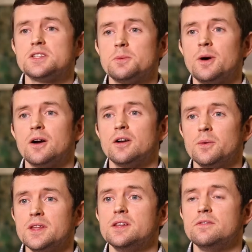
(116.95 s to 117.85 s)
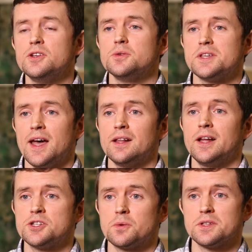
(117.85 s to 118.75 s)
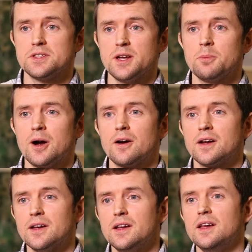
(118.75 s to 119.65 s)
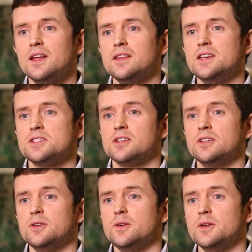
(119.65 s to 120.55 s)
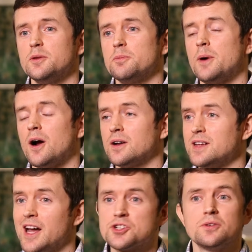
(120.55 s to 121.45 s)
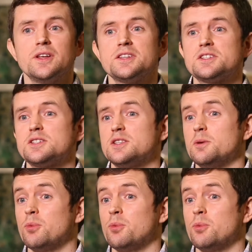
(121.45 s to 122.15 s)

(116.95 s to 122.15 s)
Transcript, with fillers: is to partner with individuals at Letchworth State Park. These include park naturalists, the